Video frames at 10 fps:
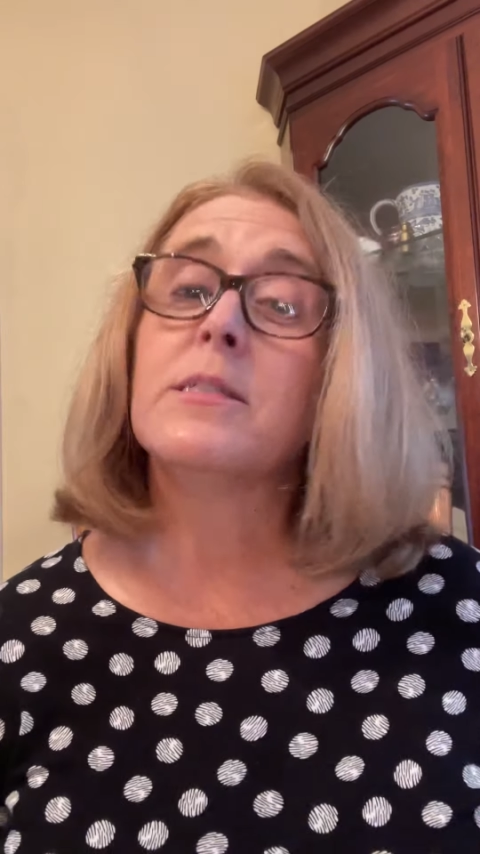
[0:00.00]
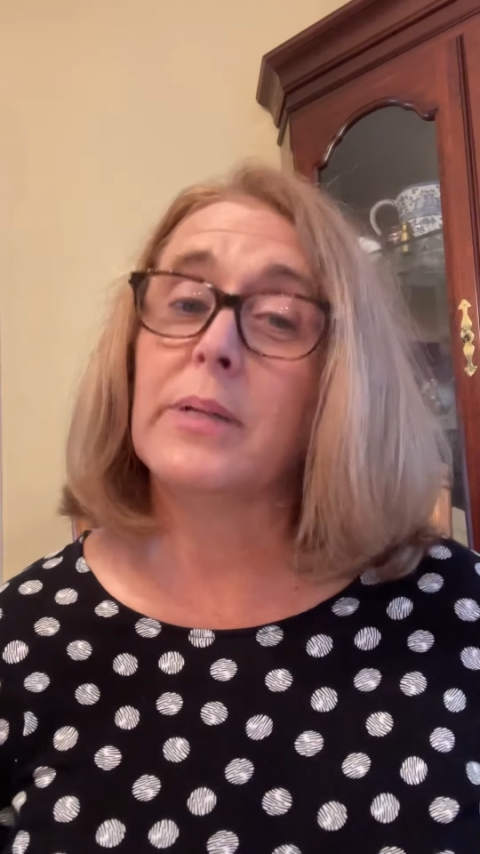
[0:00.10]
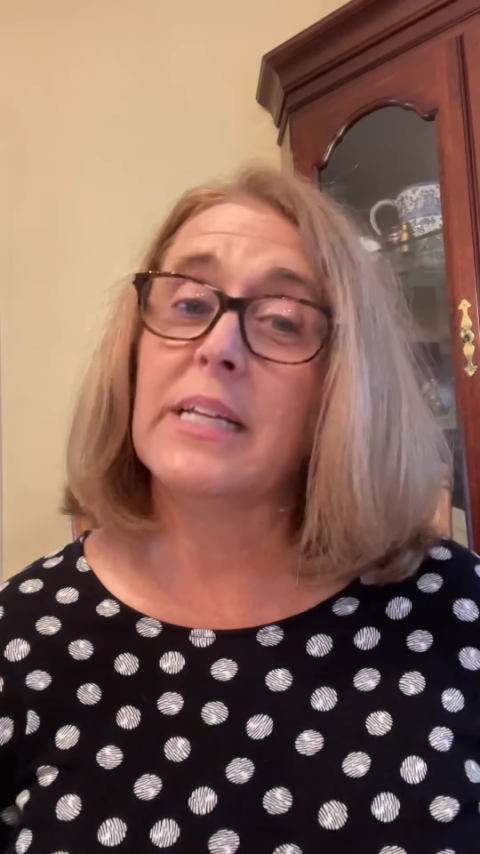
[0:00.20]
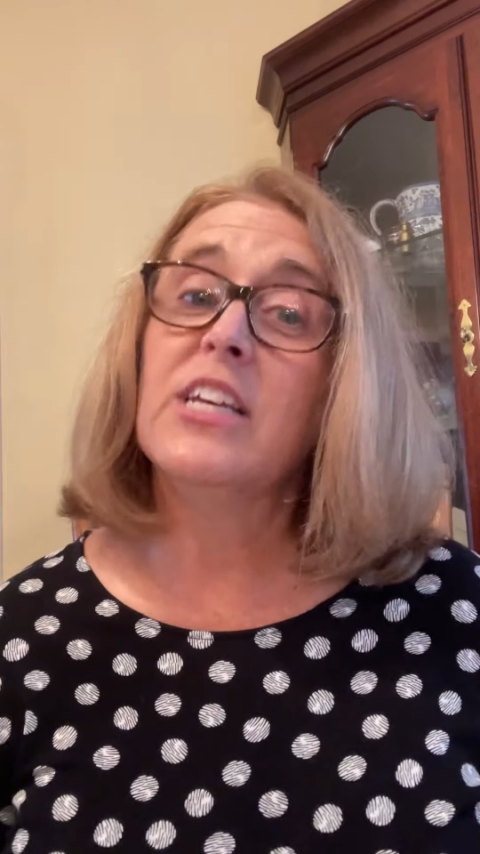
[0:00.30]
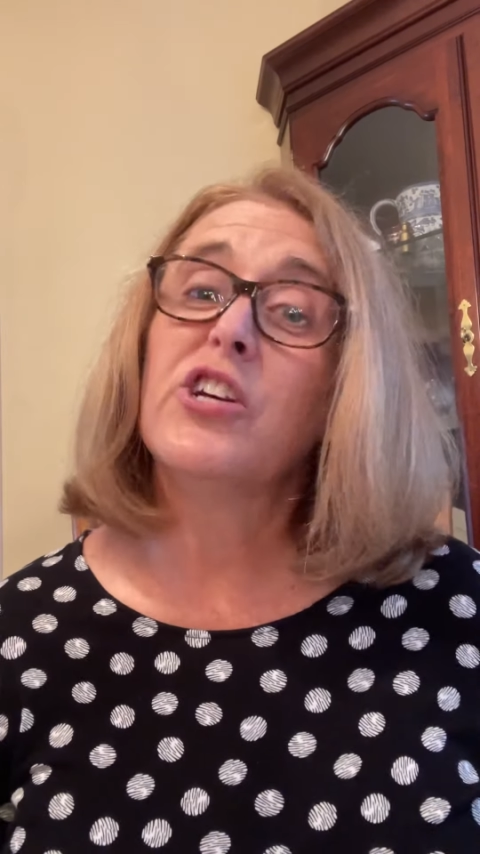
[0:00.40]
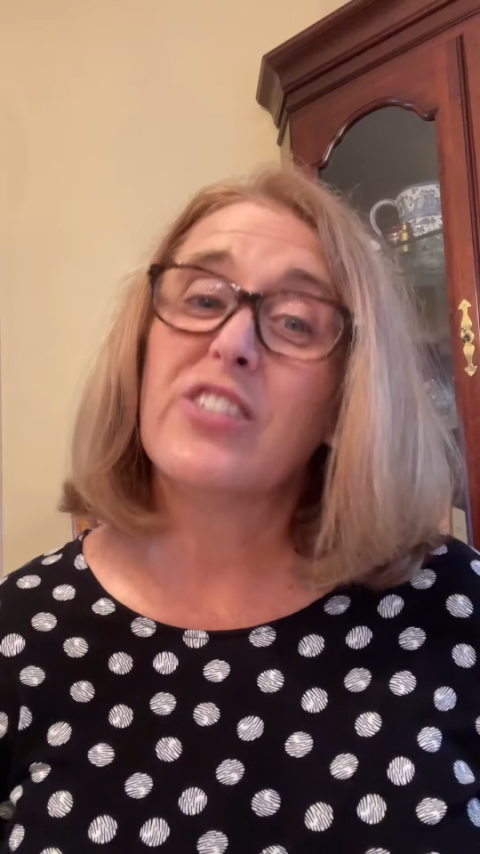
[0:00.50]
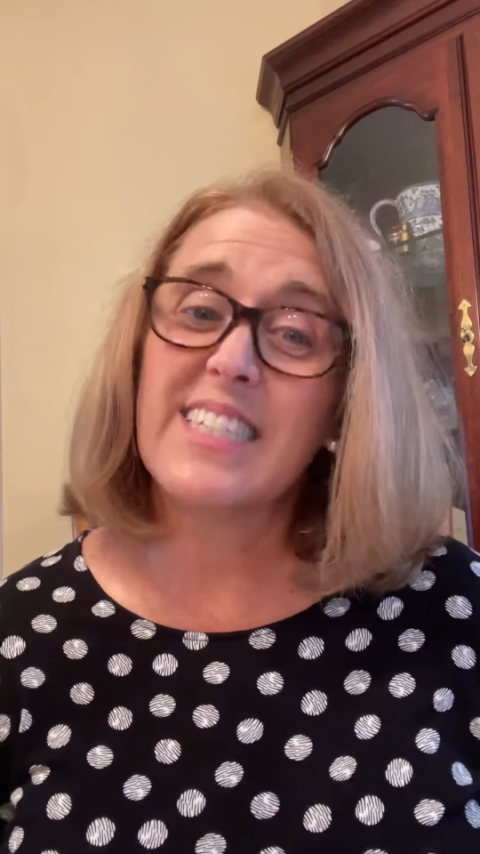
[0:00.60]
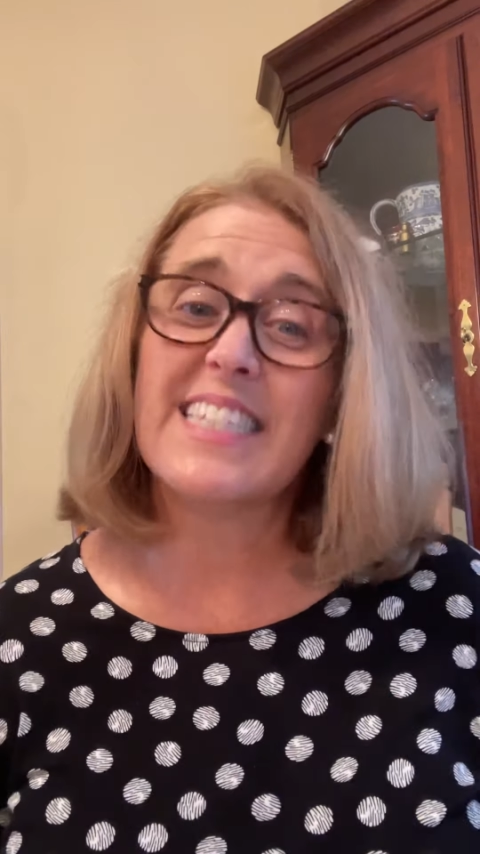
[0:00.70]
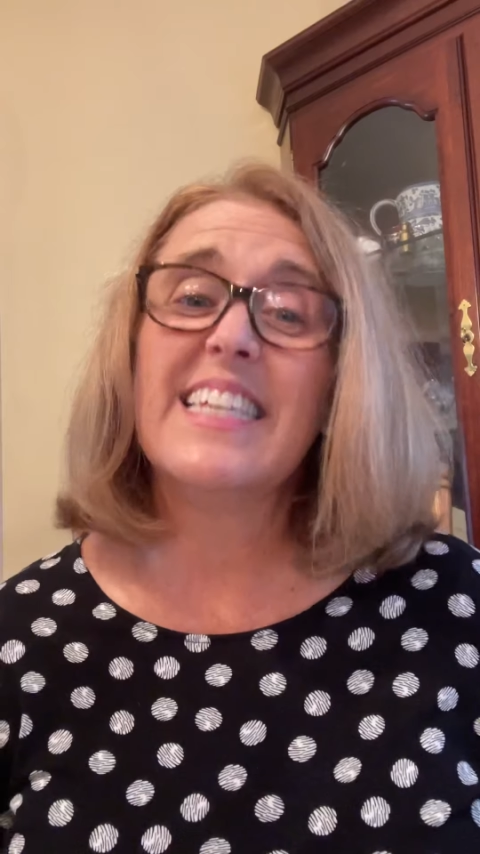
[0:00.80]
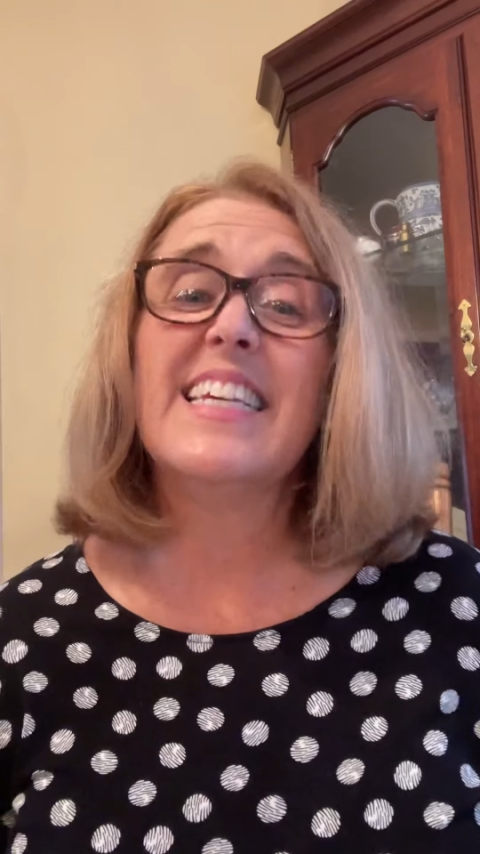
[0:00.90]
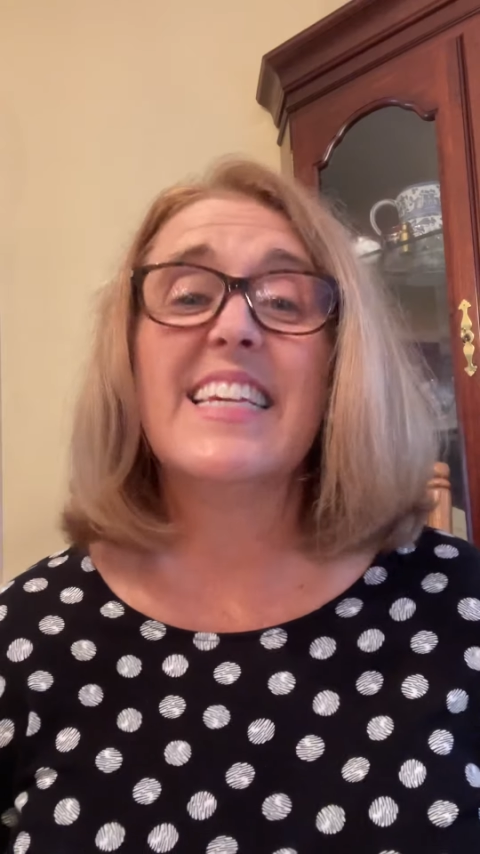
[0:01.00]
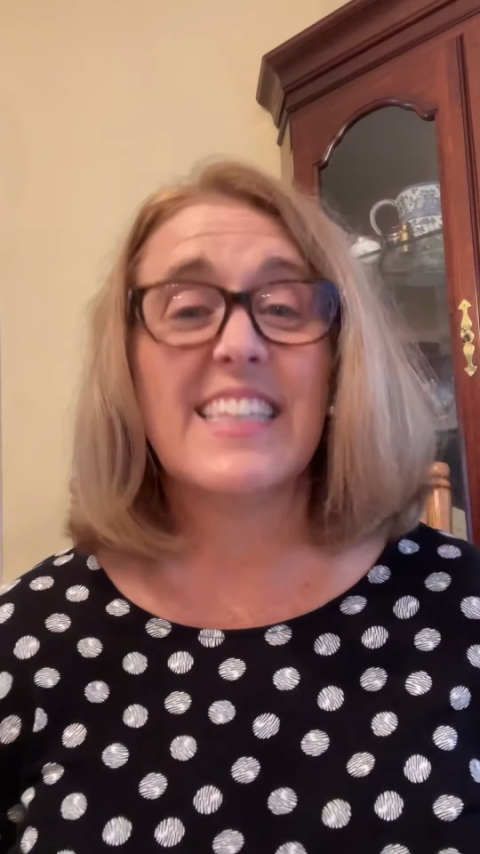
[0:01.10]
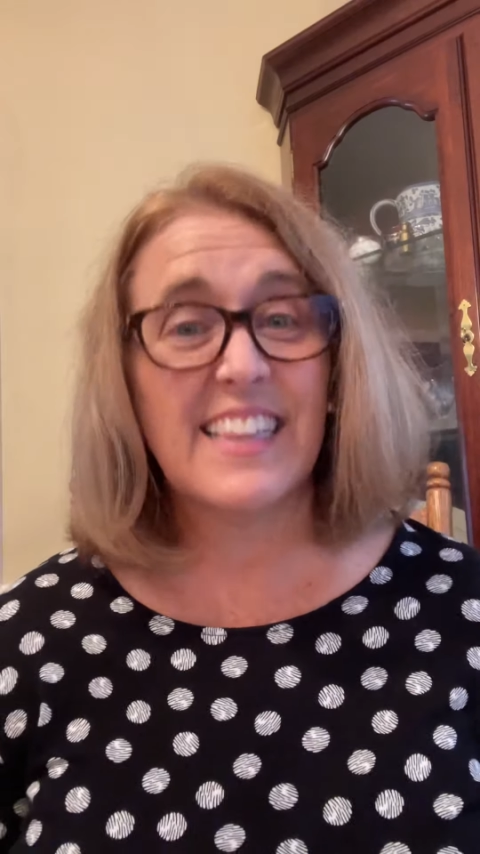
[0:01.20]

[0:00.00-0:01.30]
but he could see in